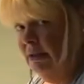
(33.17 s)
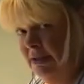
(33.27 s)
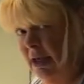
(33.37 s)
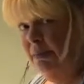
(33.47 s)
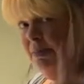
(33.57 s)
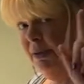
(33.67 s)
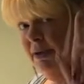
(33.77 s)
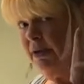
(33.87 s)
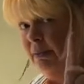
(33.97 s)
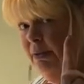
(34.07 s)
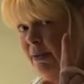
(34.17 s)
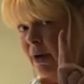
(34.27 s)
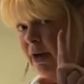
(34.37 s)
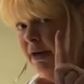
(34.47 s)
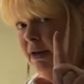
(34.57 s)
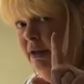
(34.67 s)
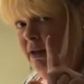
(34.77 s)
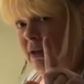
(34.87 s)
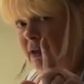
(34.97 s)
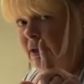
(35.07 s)
Tip number one,
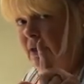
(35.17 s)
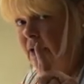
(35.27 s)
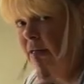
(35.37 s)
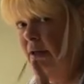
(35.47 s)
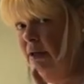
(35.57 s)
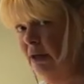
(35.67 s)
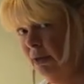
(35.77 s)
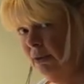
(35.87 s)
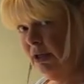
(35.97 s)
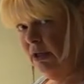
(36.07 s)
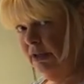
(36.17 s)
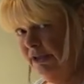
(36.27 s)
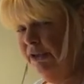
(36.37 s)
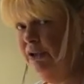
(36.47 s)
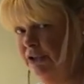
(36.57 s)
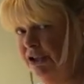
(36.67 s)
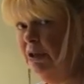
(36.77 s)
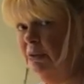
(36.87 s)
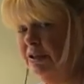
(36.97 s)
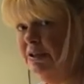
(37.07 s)
lower your
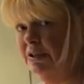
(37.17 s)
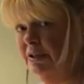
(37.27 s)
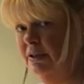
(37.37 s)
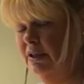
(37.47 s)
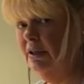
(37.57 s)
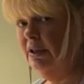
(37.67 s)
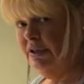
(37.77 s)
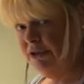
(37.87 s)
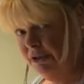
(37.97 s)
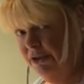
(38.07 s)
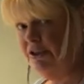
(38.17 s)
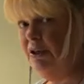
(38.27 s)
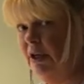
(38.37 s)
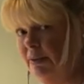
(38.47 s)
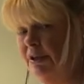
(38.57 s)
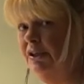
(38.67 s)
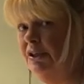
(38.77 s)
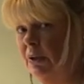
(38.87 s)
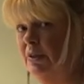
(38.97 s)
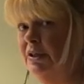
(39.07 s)
shoulders. As soon as you lower your
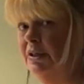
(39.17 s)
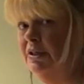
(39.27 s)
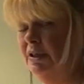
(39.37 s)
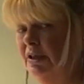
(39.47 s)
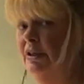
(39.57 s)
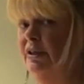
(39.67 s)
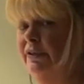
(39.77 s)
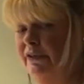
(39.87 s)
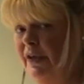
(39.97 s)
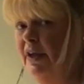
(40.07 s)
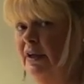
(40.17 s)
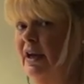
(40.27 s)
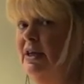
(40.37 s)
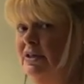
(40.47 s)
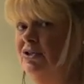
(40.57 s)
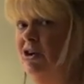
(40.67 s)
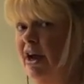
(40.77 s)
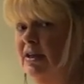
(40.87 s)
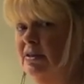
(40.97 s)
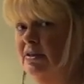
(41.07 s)
shoulders, you feel less
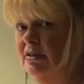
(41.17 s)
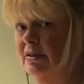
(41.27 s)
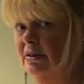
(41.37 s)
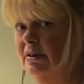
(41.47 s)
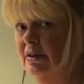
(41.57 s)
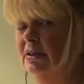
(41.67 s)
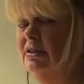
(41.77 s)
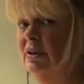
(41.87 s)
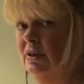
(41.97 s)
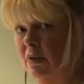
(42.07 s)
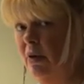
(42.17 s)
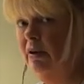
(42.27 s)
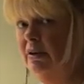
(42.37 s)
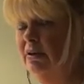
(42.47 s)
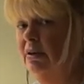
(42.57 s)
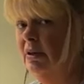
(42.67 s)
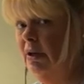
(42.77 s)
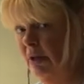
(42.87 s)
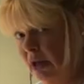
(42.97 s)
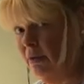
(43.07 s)
stressed. So go on,
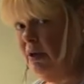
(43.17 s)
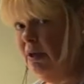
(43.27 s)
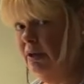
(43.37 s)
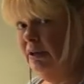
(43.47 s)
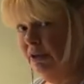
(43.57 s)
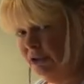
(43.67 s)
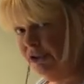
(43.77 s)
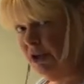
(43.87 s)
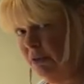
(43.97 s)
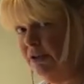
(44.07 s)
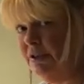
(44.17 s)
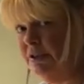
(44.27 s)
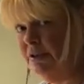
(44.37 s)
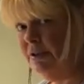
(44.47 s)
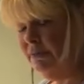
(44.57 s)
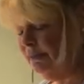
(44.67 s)
lower your shoulders.